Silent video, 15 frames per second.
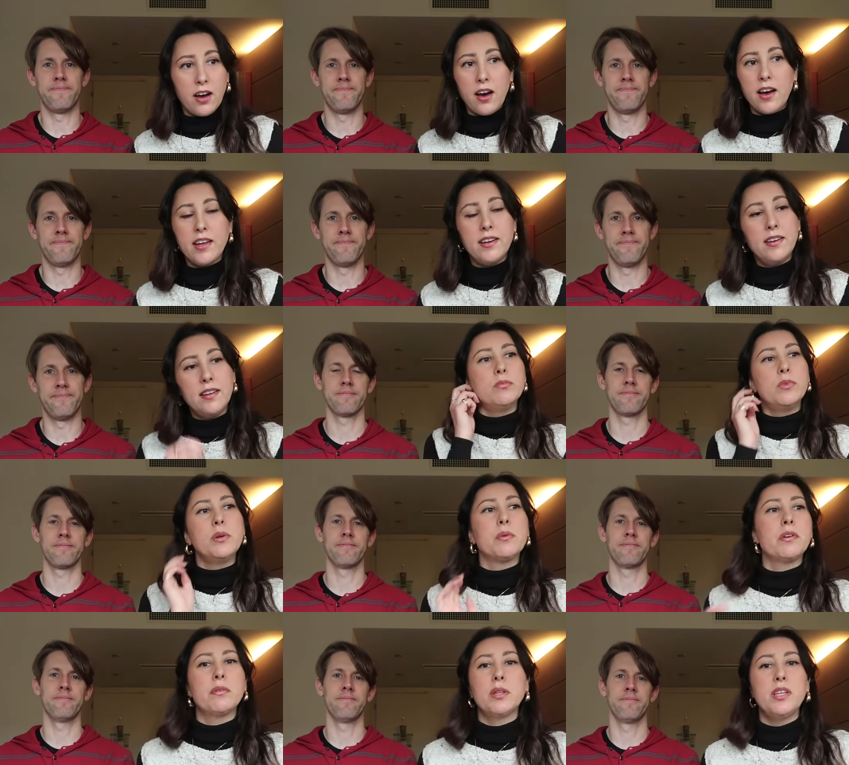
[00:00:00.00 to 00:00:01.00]
Speaker 1: on. We
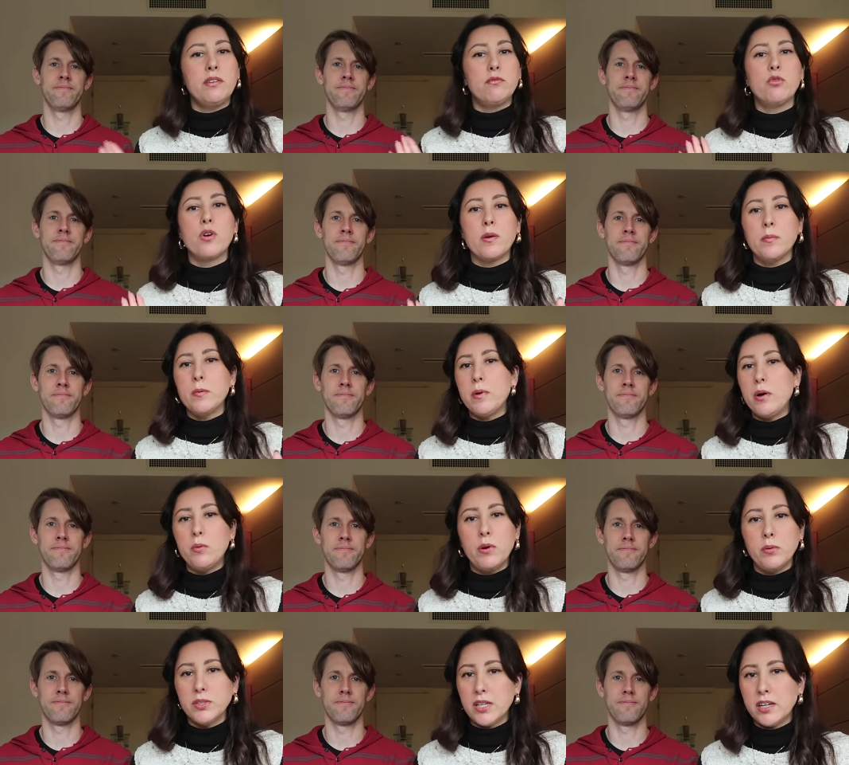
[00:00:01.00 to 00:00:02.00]
weren't really informed about
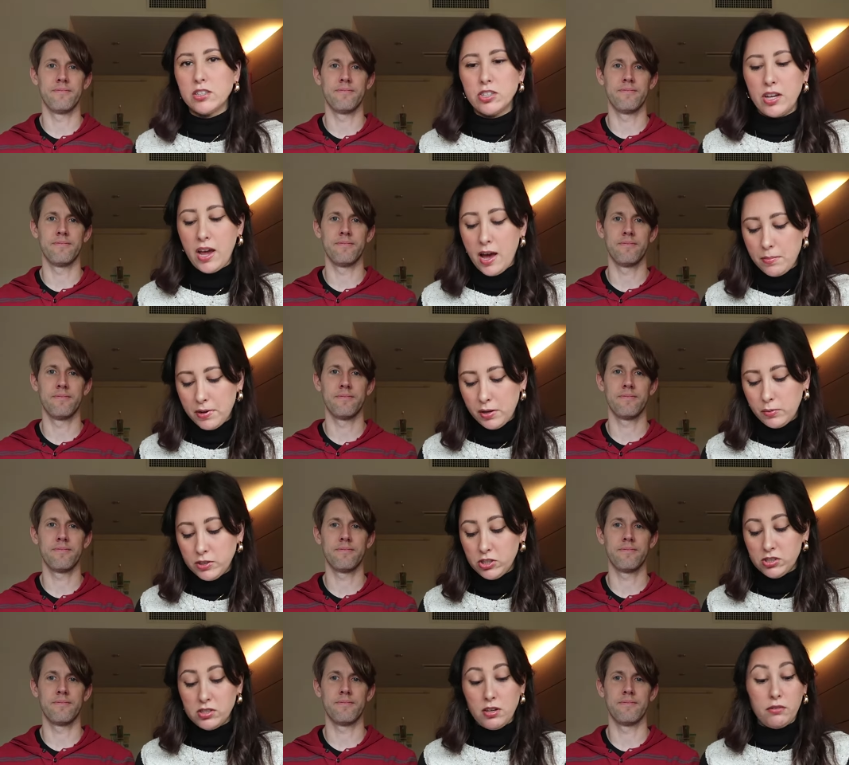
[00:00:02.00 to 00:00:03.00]
what was actually happening. We
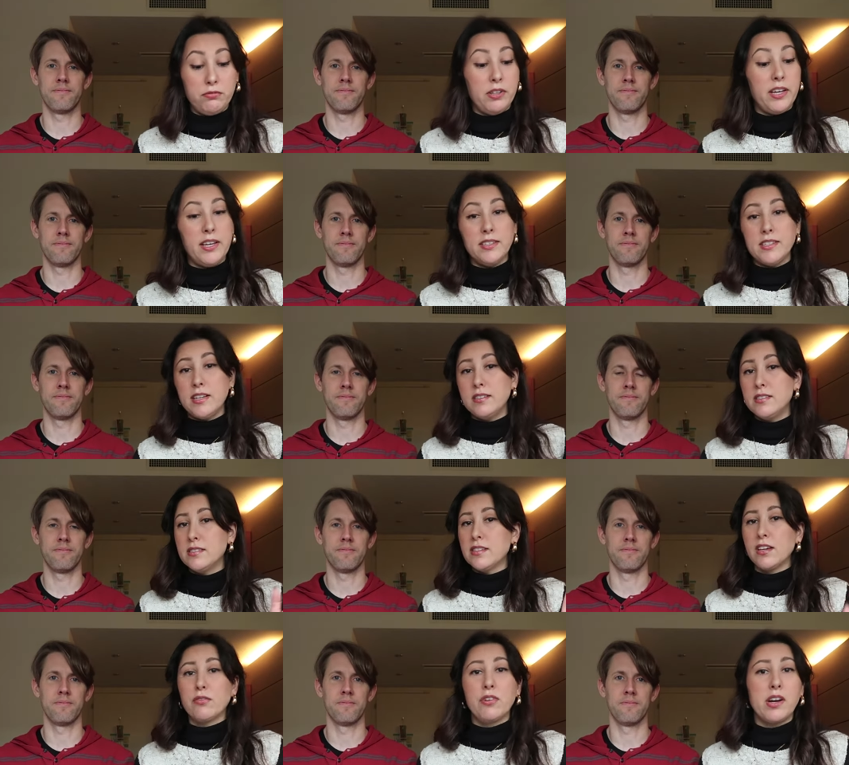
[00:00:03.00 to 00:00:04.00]
just saw flight
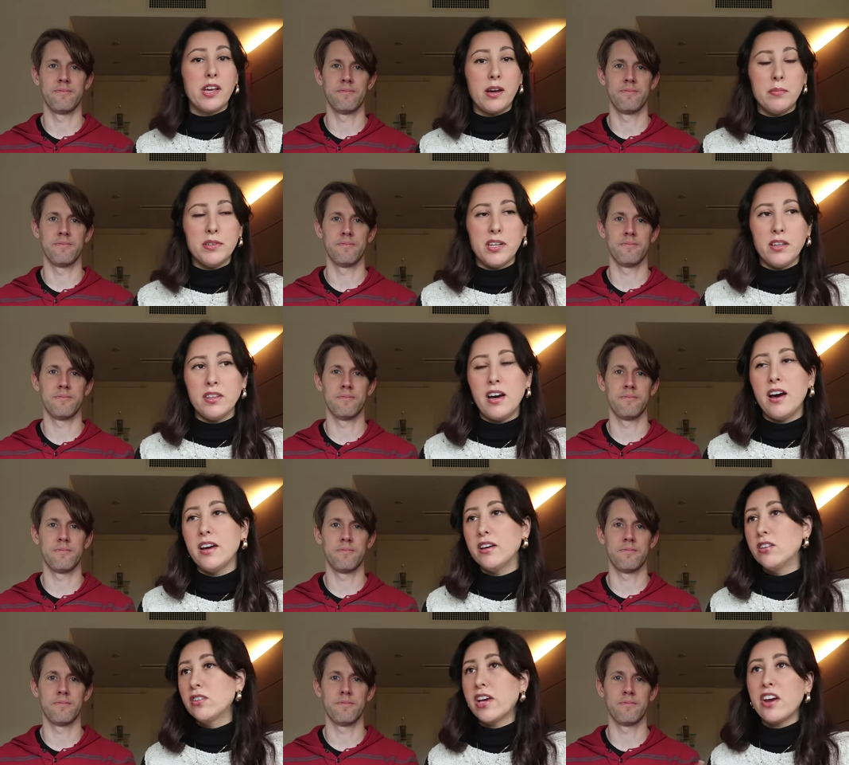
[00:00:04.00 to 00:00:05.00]
attendants like running up and down the
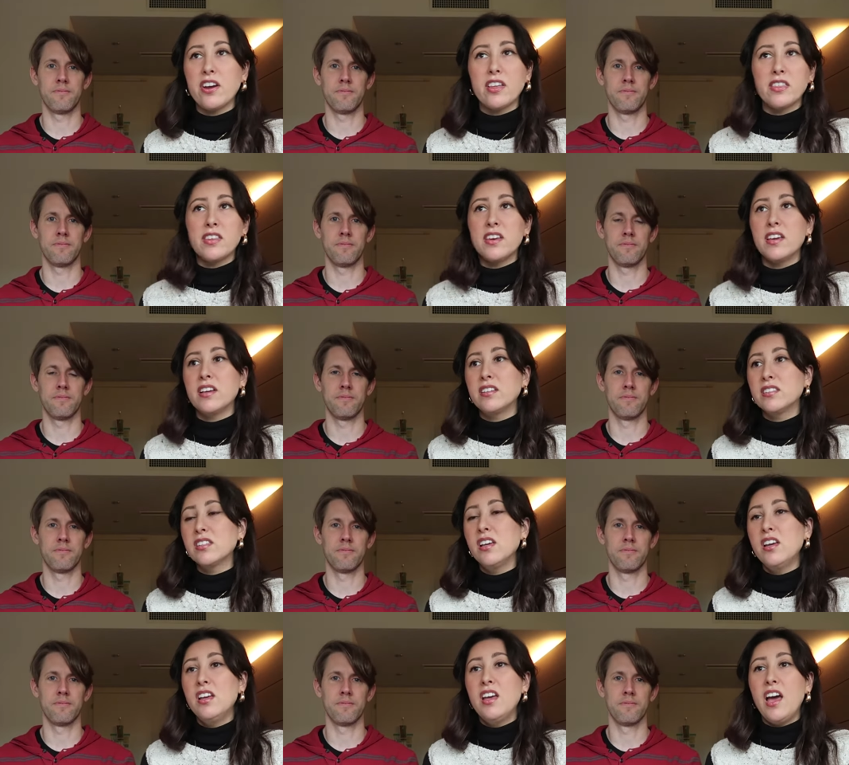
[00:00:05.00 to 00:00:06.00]
aisle, carrying things.
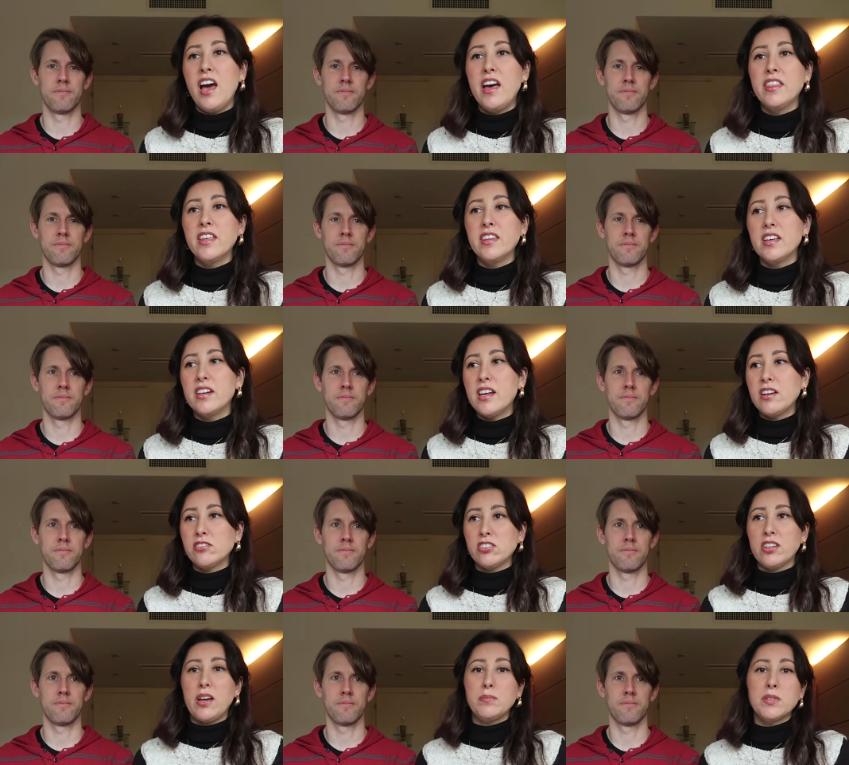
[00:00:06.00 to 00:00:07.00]
And then the
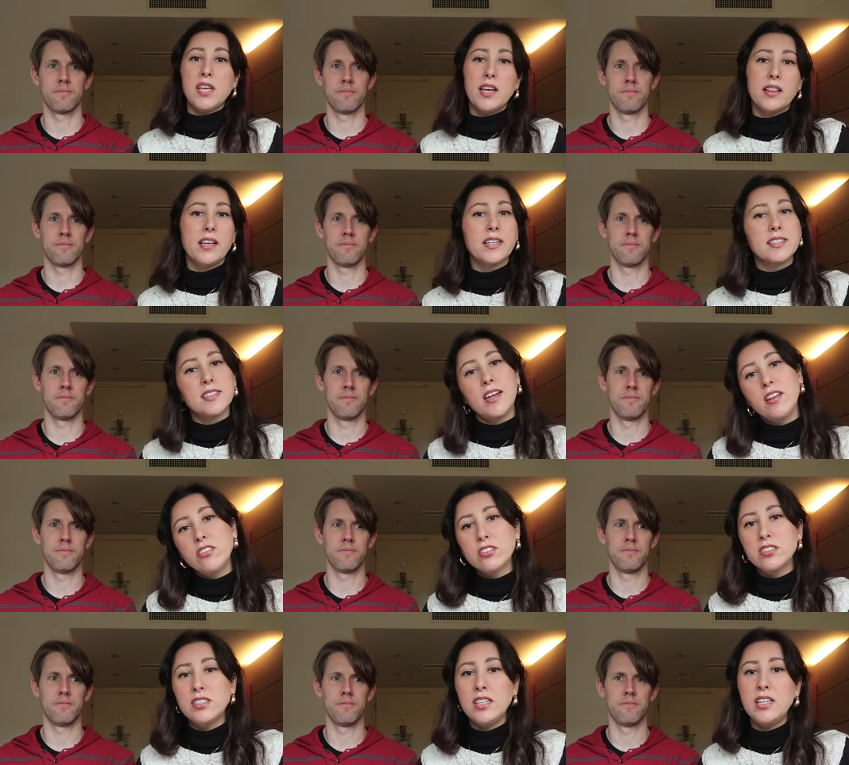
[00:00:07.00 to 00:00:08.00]
announcer kept saying like, stay in
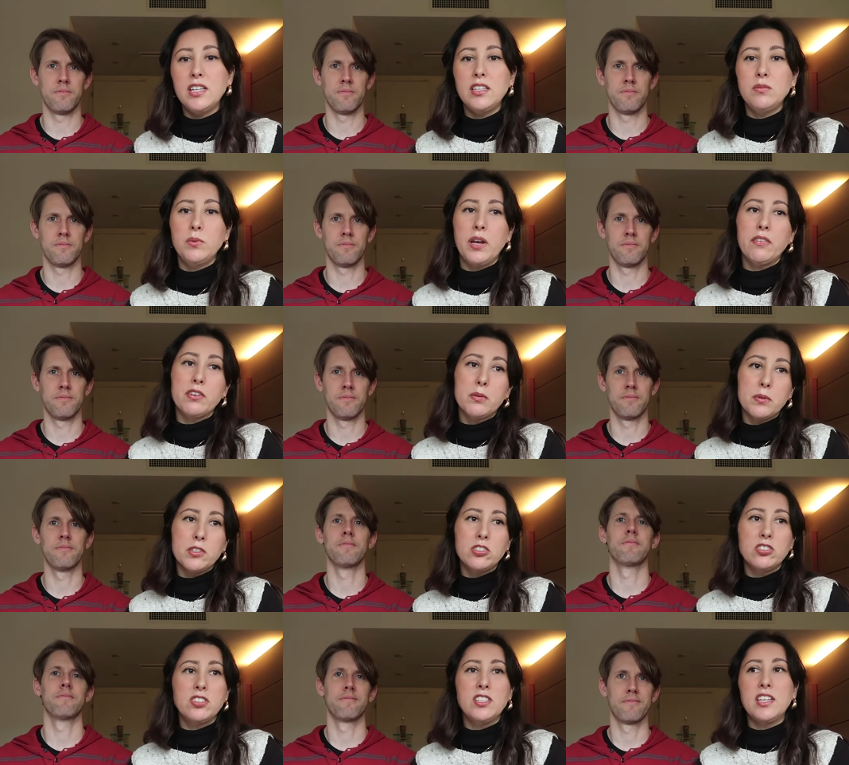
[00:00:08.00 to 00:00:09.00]
your seat, we have an
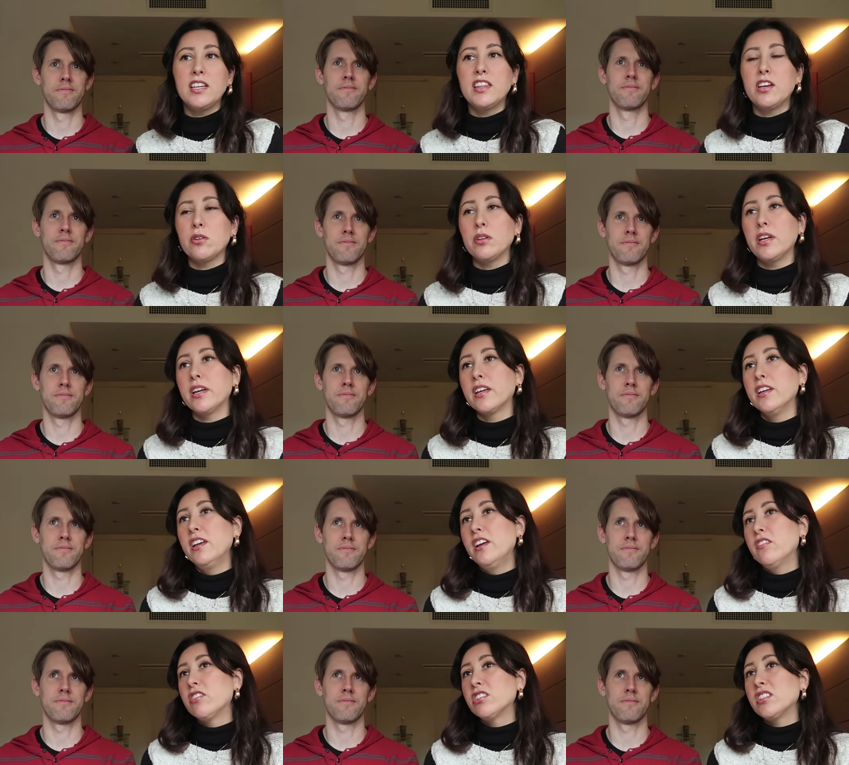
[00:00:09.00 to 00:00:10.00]
emergency. And they were like,
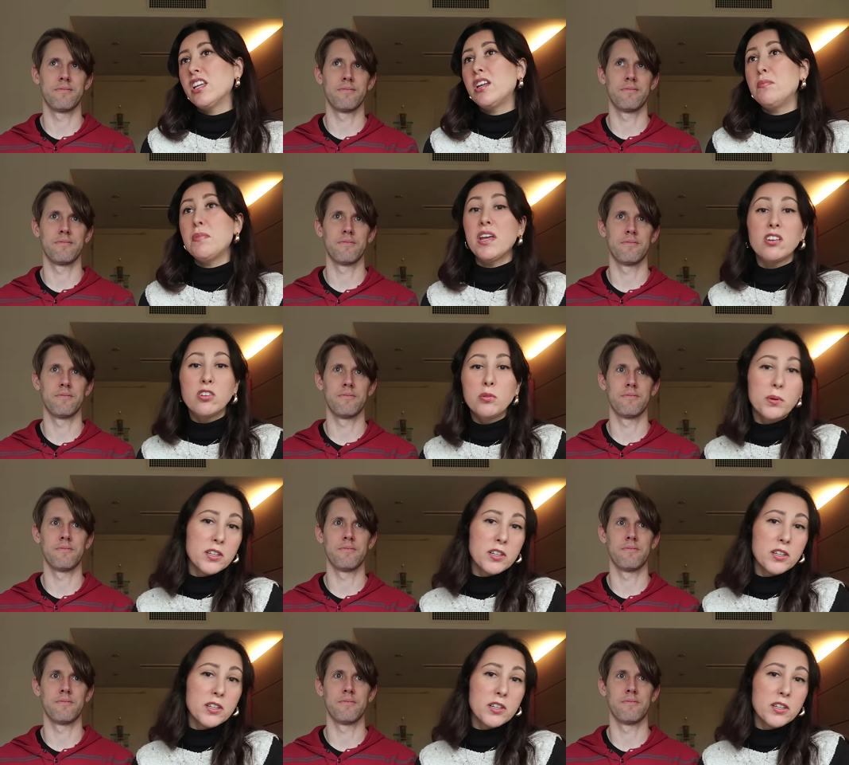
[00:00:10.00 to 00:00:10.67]
there's any medical